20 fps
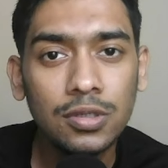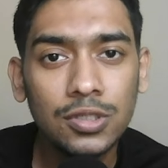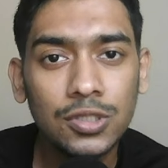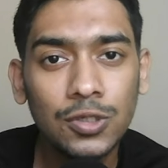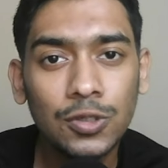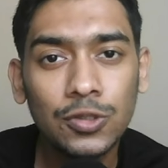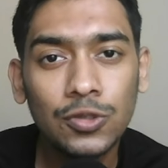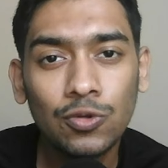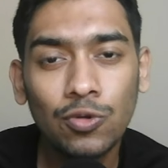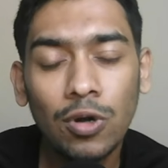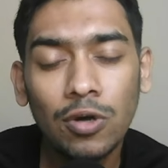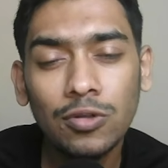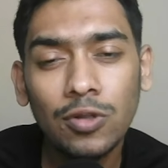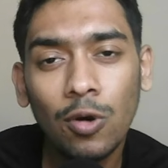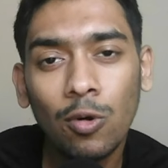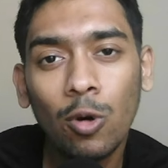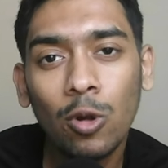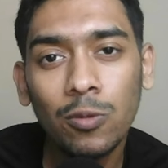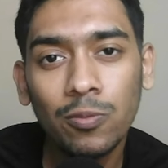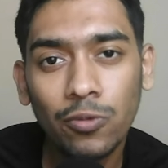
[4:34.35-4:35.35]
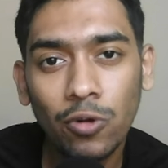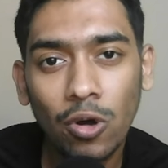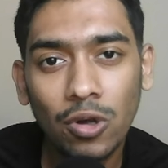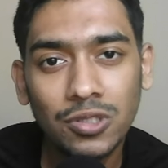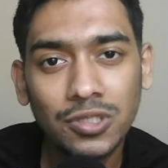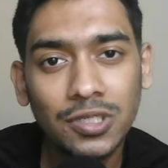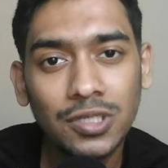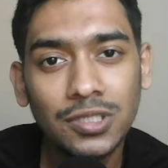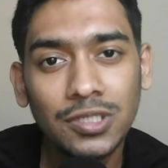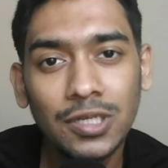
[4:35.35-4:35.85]
So throughout the whole
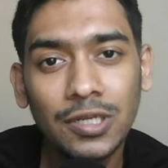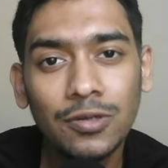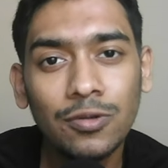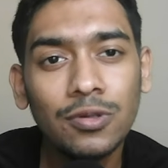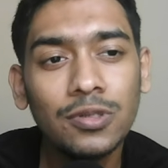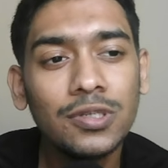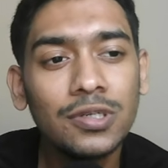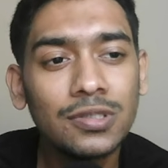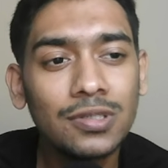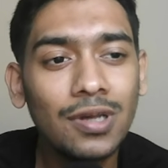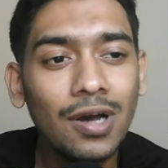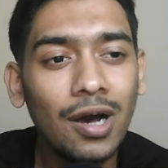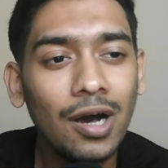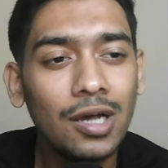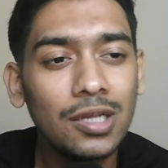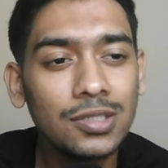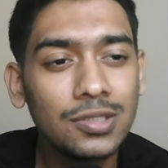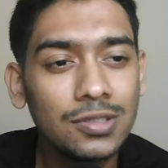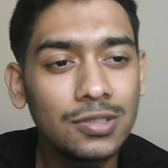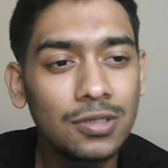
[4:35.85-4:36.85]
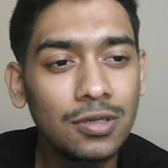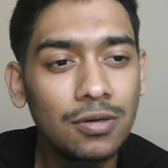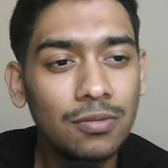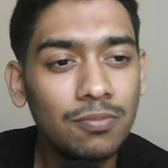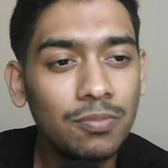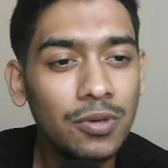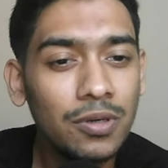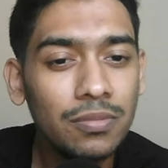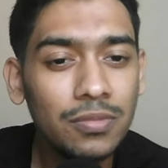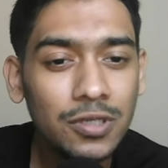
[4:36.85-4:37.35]
process it will just ask
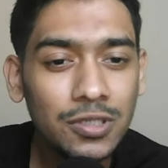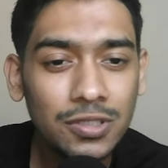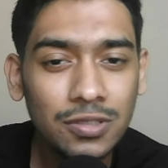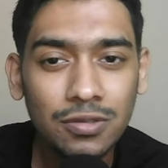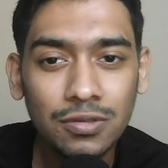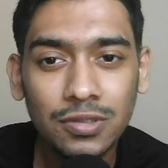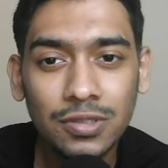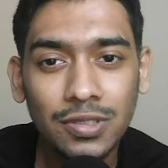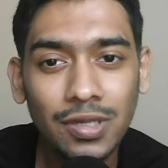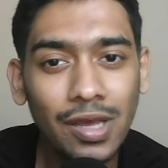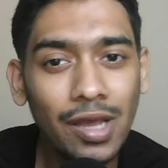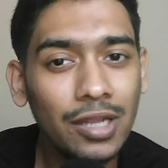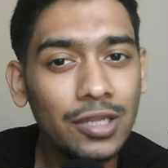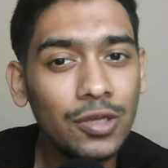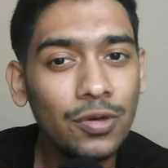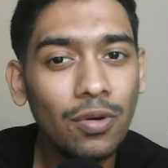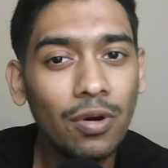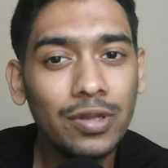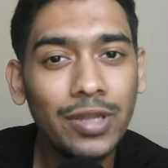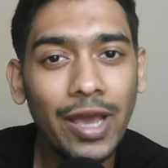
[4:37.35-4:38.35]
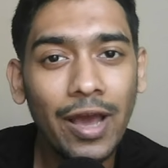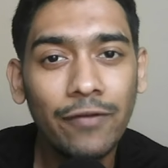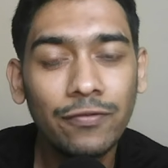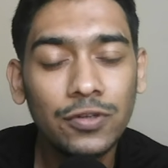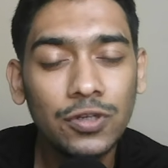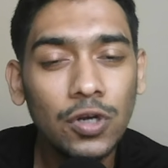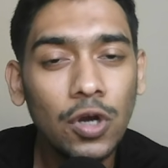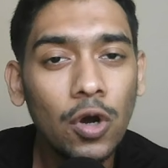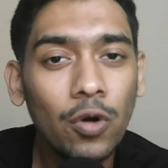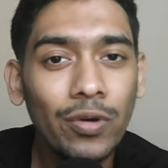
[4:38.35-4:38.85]
some permissions, and you only have
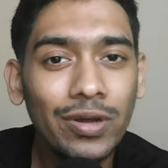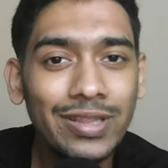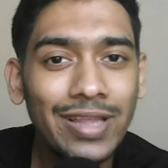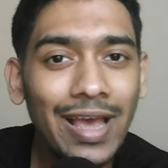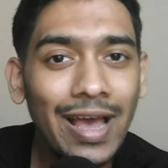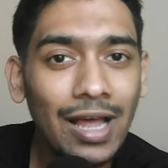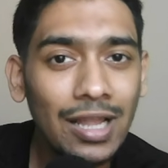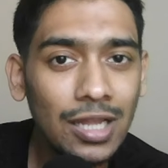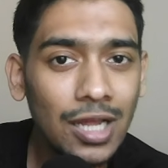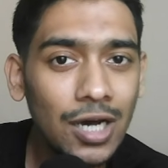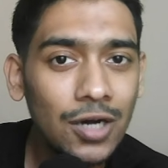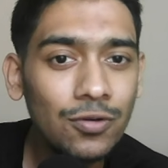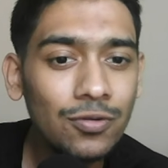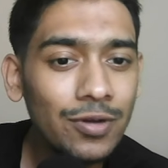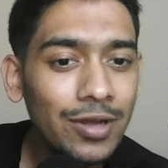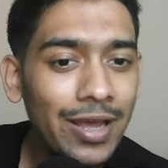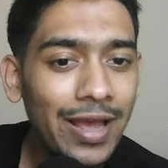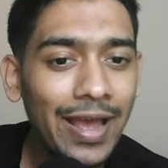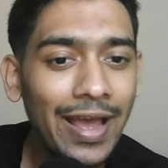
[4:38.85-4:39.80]
to go with allow,